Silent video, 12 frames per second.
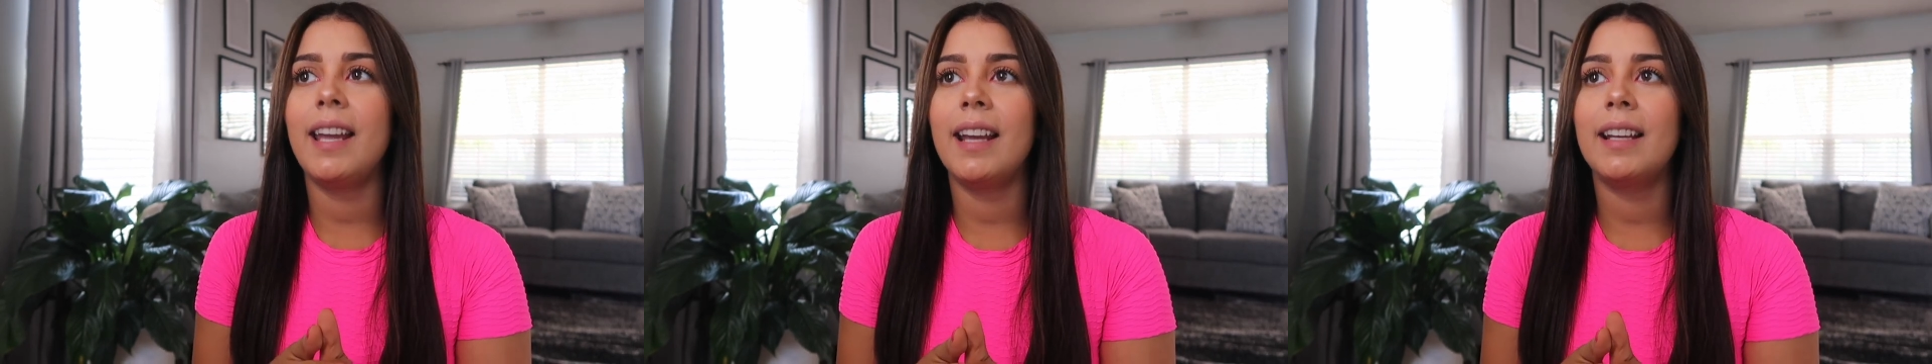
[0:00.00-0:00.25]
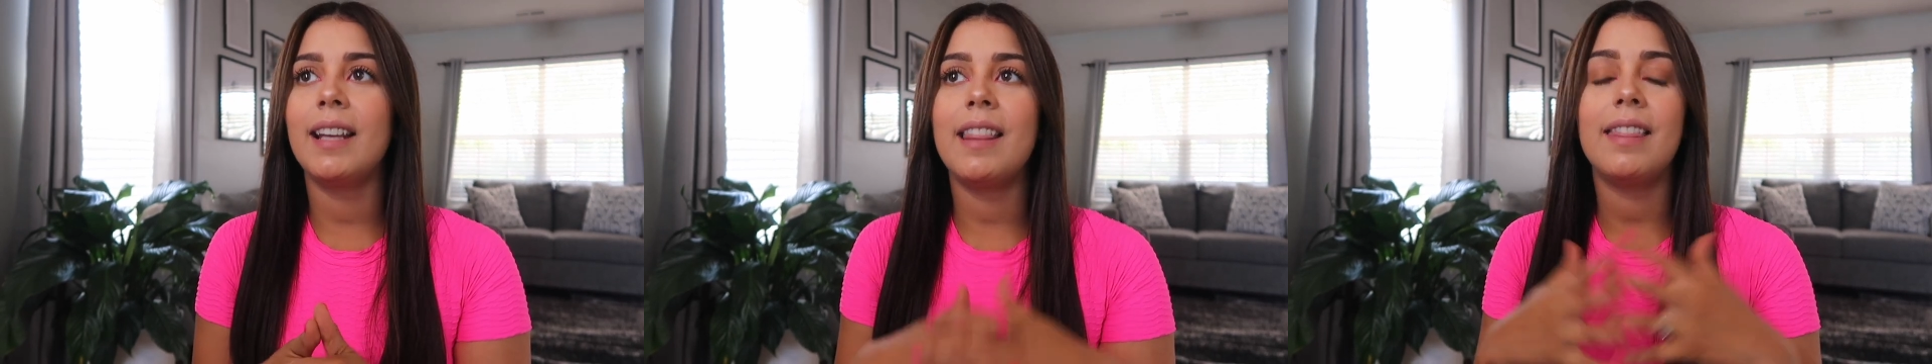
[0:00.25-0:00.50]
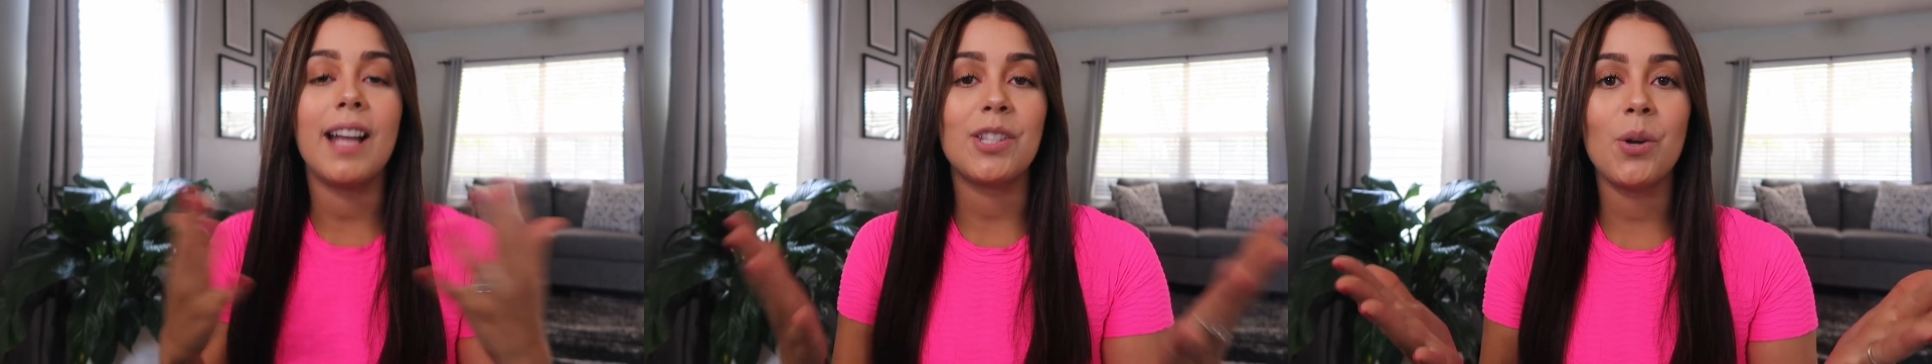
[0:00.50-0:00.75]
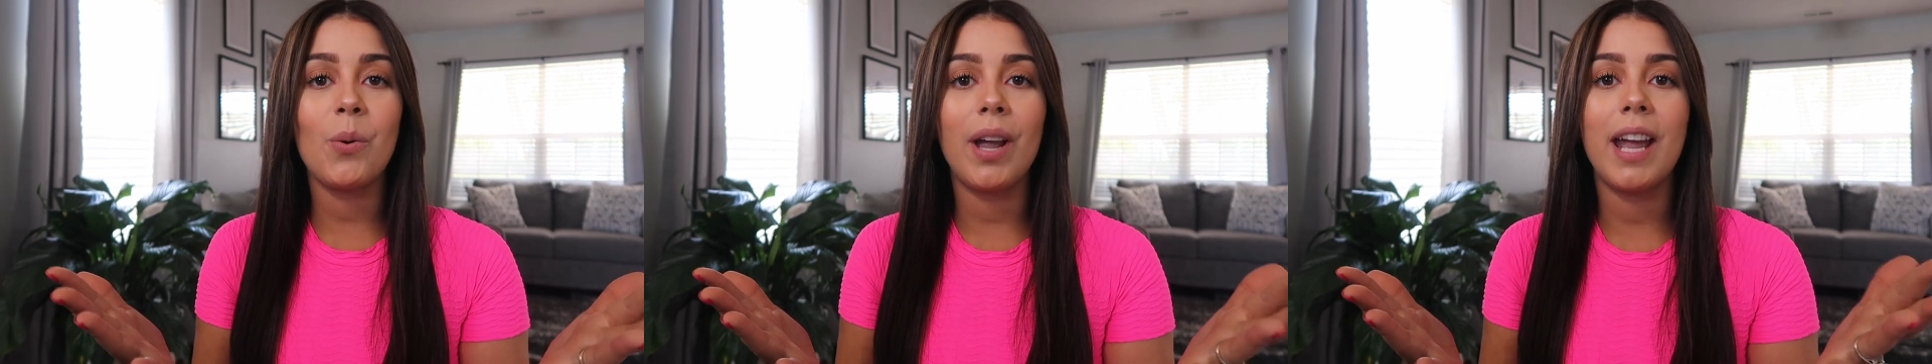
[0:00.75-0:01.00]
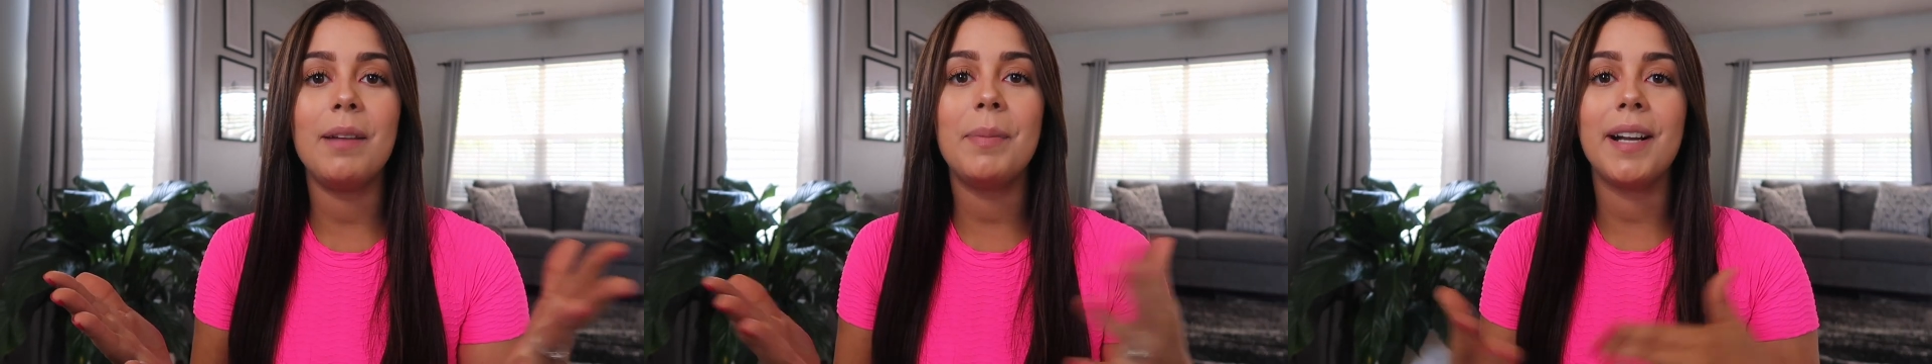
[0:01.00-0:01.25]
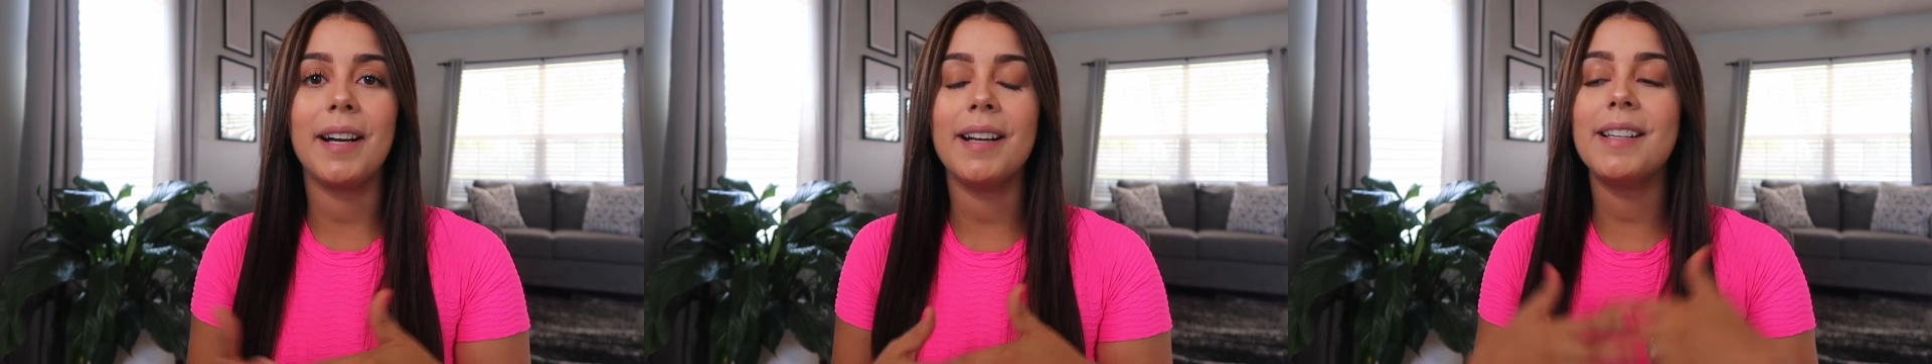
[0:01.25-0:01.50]
and that's okay
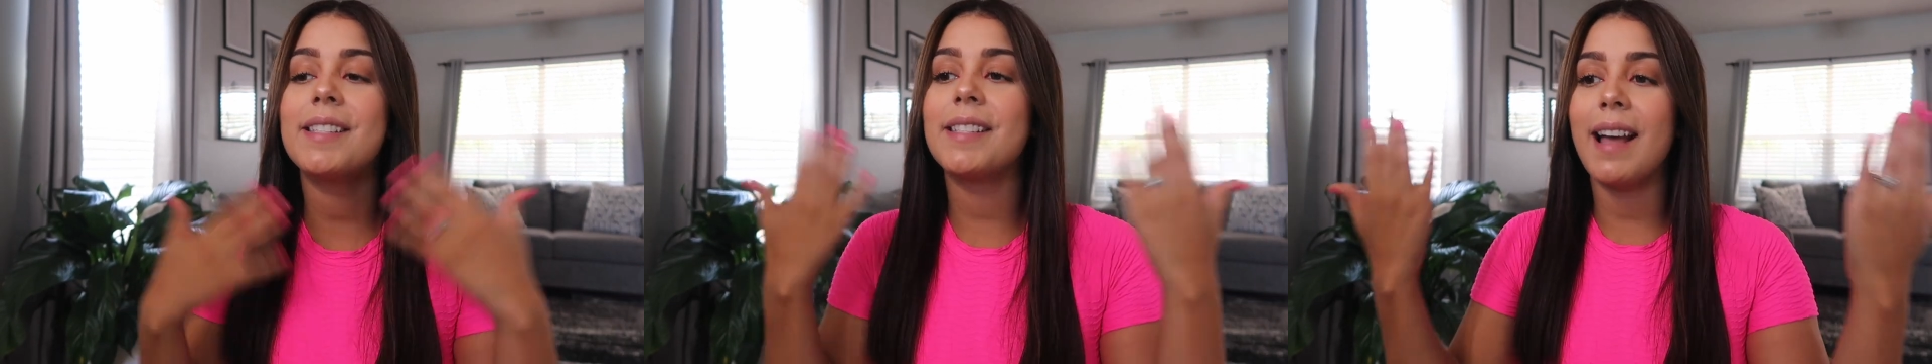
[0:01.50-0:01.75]
because